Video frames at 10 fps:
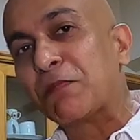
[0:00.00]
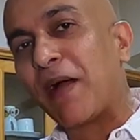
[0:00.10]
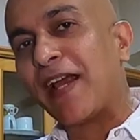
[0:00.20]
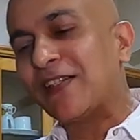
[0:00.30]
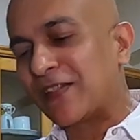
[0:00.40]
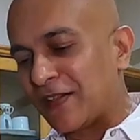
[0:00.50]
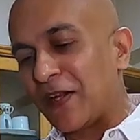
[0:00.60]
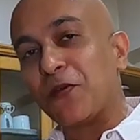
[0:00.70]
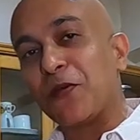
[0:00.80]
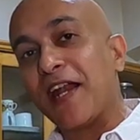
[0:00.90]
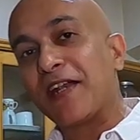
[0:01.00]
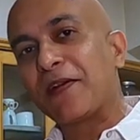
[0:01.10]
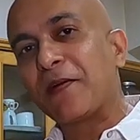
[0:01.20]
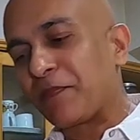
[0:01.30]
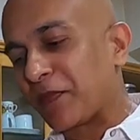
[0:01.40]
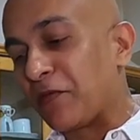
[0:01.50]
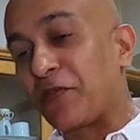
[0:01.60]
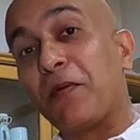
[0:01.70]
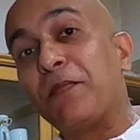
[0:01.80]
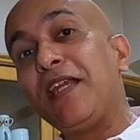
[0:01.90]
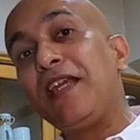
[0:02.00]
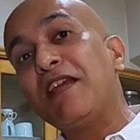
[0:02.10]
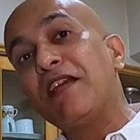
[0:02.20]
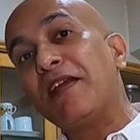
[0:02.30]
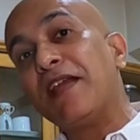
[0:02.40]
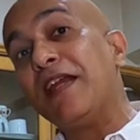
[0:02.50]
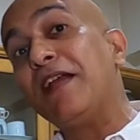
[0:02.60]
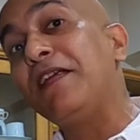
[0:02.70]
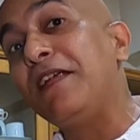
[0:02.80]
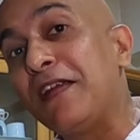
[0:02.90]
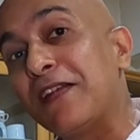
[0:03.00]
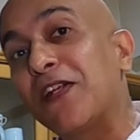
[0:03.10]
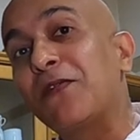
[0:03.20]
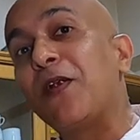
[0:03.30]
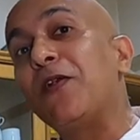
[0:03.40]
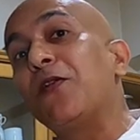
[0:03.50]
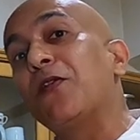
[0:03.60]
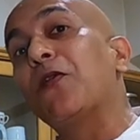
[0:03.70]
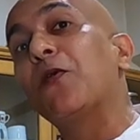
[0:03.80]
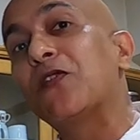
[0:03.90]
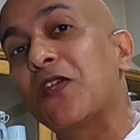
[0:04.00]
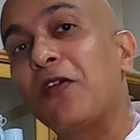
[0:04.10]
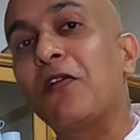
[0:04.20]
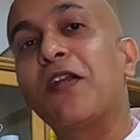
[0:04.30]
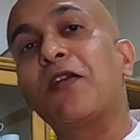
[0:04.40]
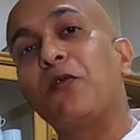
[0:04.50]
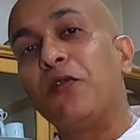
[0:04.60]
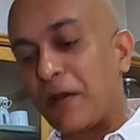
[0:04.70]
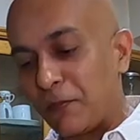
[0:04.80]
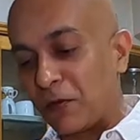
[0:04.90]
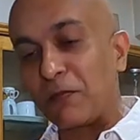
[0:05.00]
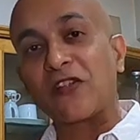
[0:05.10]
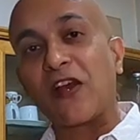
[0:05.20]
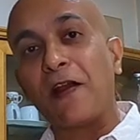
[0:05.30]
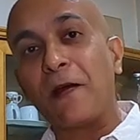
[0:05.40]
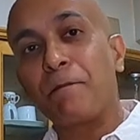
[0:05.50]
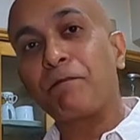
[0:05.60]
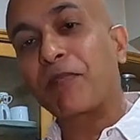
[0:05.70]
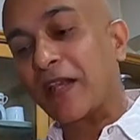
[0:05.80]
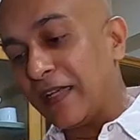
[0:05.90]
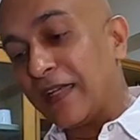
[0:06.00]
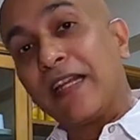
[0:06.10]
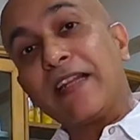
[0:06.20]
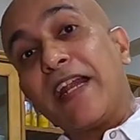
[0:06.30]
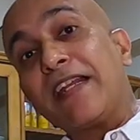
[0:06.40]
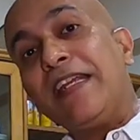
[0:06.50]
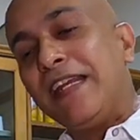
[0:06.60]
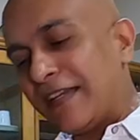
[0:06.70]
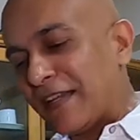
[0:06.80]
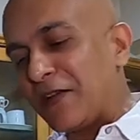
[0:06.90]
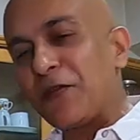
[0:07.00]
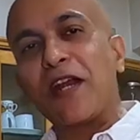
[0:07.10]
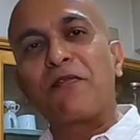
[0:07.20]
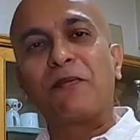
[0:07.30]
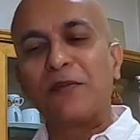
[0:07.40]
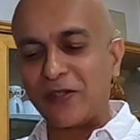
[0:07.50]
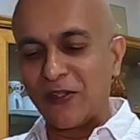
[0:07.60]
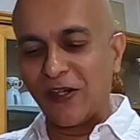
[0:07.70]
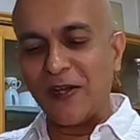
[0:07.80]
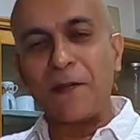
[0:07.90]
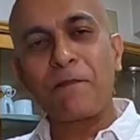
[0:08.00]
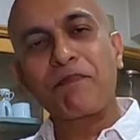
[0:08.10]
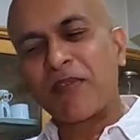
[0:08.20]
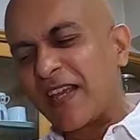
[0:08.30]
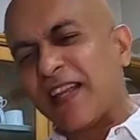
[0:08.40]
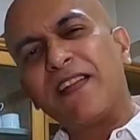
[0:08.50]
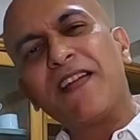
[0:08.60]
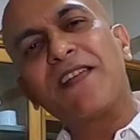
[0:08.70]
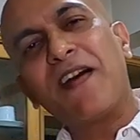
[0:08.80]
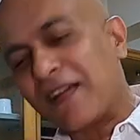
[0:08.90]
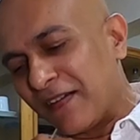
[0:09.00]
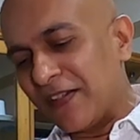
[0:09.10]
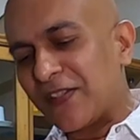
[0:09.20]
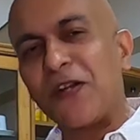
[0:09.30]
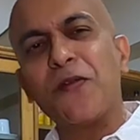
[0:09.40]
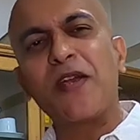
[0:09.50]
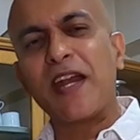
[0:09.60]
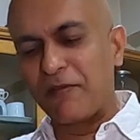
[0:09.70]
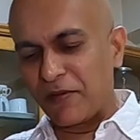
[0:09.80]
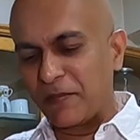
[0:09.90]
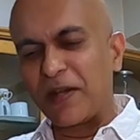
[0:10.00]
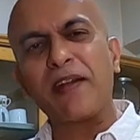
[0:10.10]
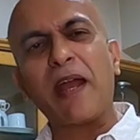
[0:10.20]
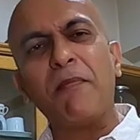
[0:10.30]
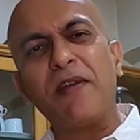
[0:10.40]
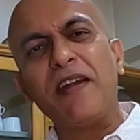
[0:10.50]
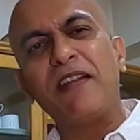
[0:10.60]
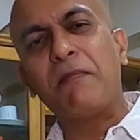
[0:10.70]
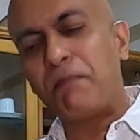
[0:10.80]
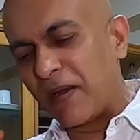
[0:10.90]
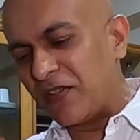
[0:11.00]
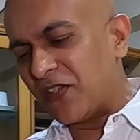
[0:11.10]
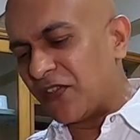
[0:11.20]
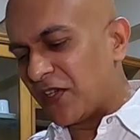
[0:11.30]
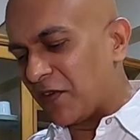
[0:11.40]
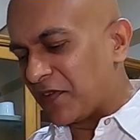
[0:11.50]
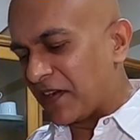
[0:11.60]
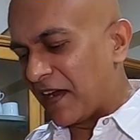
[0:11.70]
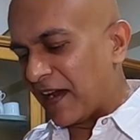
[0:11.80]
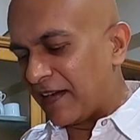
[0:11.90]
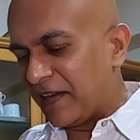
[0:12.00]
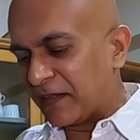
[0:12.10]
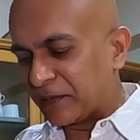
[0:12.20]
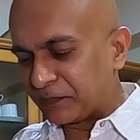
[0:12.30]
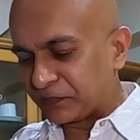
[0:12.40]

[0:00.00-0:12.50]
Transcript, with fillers: spice that you get from the ingredients that went into the roasting of that Kundapur masala. That heat that you get from the chili, the tartness that you get from the tamarind, the pungency of the garlic,